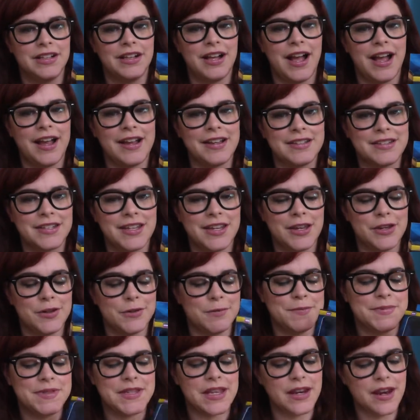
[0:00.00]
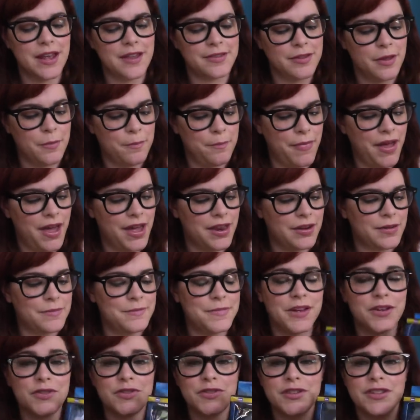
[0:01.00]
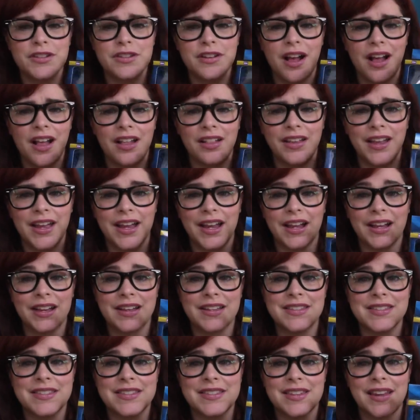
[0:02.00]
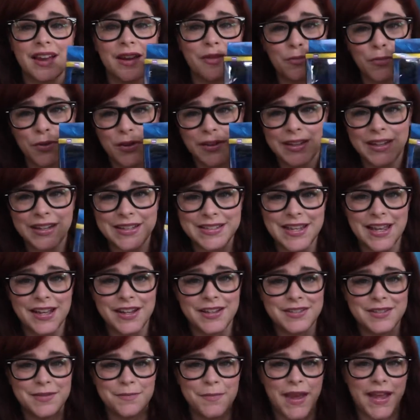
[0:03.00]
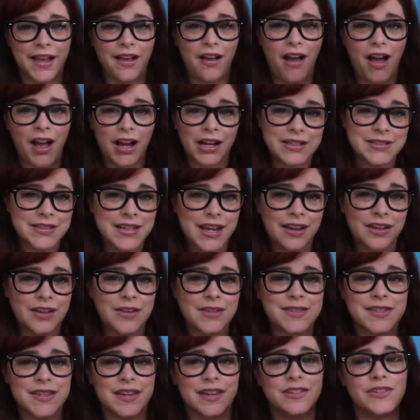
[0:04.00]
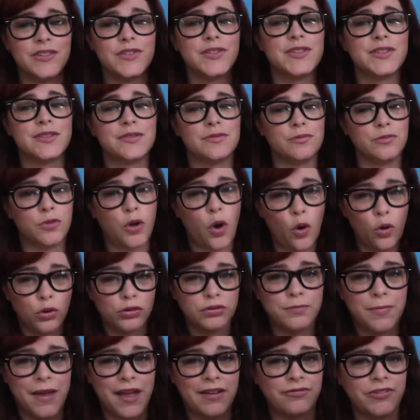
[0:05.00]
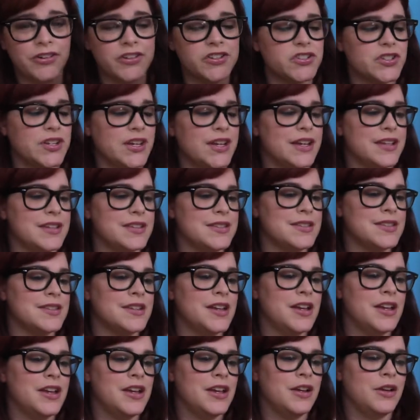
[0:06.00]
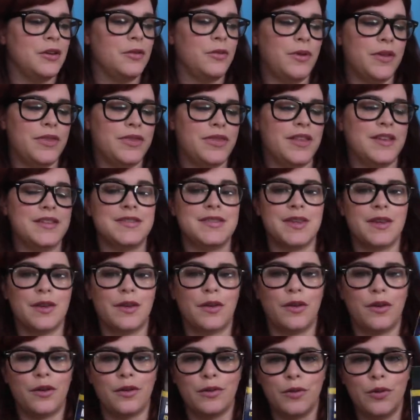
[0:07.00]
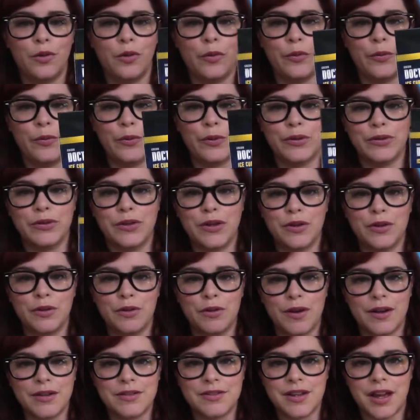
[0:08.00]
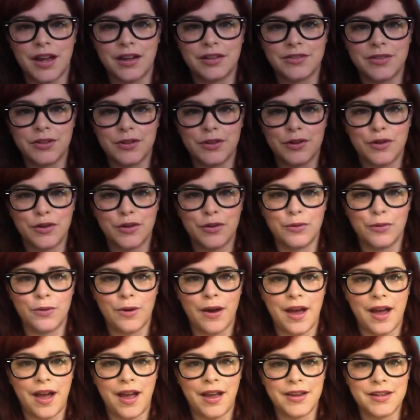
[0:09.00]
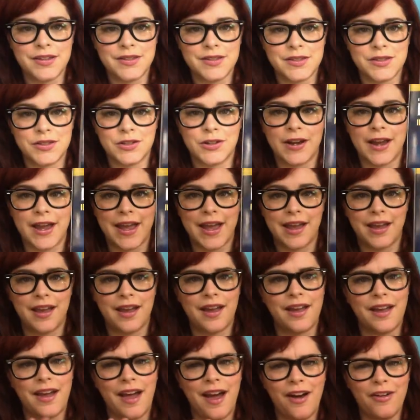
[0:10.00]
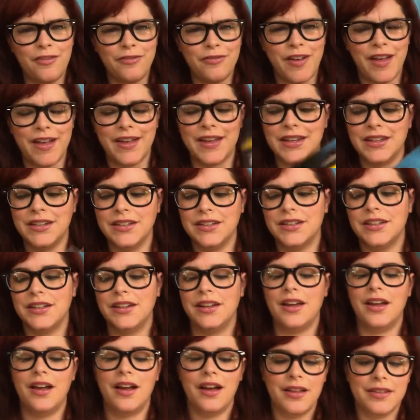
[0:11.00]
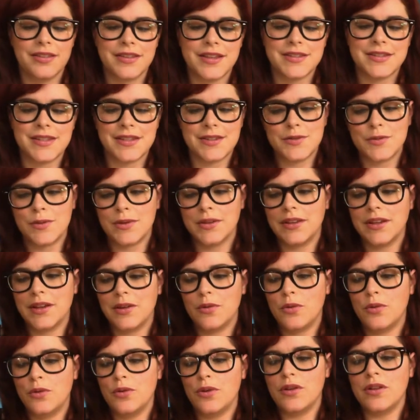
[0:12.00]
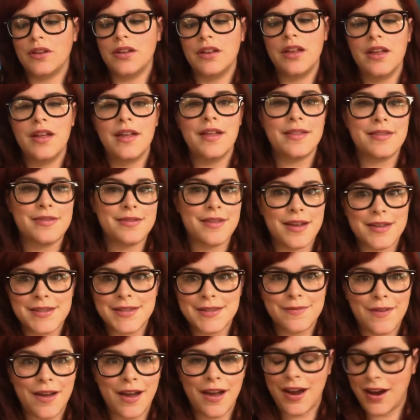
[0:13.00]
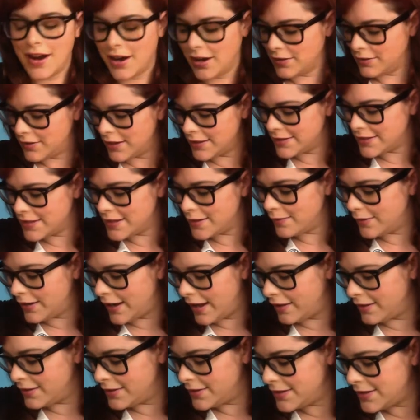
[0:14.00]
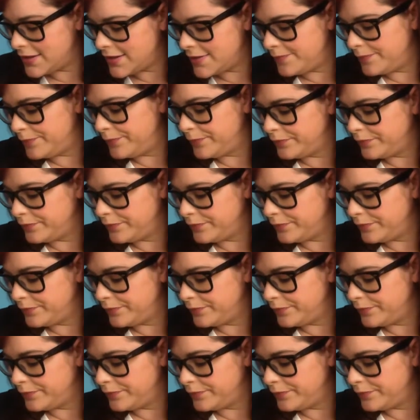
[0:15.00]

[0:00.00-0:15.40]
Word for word: ice cubes, and at the bottom there's Daleks. I'm really excited to make cocktails and just cold beverages with this cool new Doctor Who ice tray. How fun! This is really cool thus far. Let's see what else.